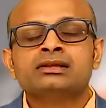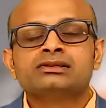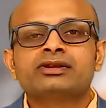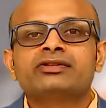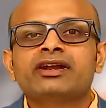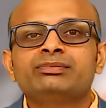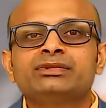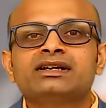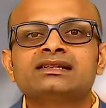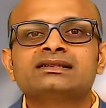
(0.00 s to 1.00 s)
So the
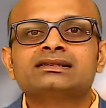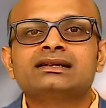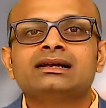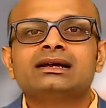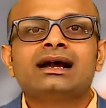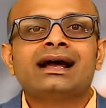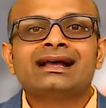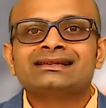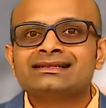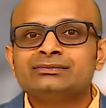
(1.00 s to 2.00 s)
treatment is
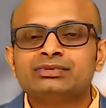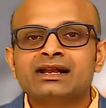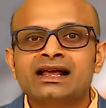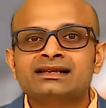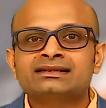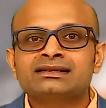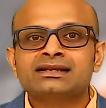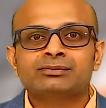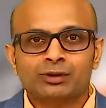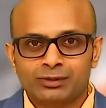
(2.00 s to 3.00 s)
as simple as
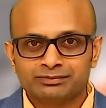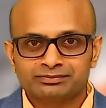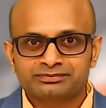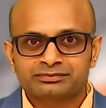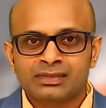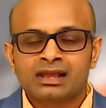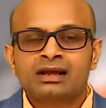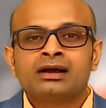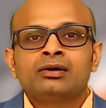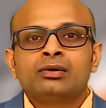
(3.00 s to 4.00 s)
the problem.
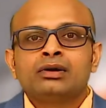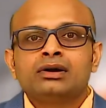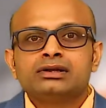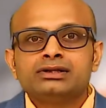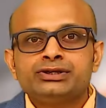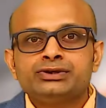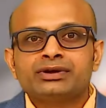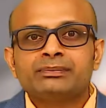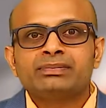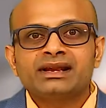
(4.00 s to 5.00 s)
You
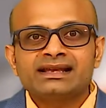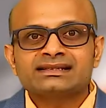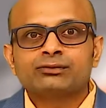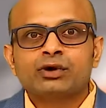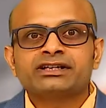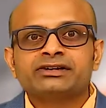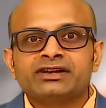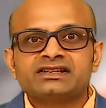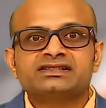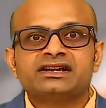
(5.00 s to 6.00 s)
replace whatever
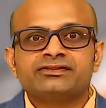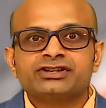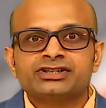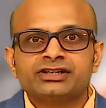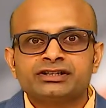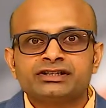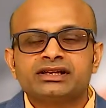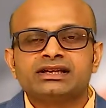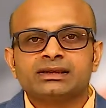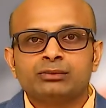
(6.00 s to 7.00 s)
is deficient
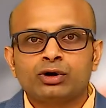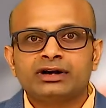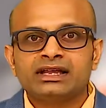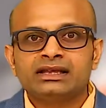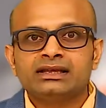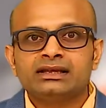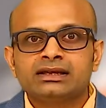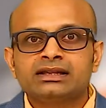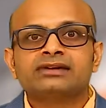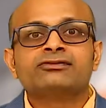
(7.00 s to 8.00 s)
in the body
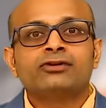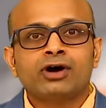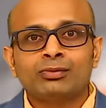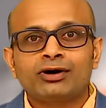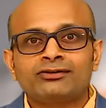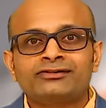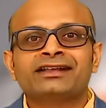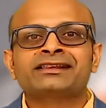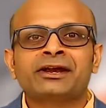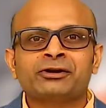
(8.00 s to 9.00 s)
in the form of a
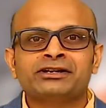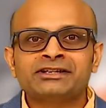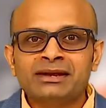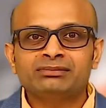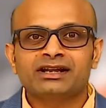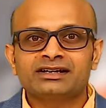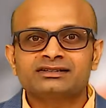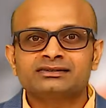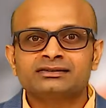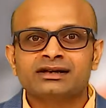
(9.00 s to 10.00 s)
thyroid
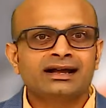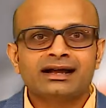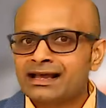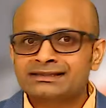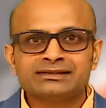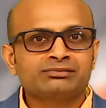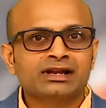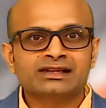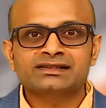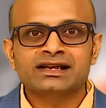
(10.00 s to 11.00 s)
tablet. As simple
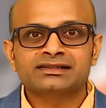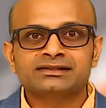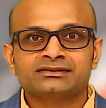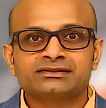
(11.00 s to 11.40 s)
as that.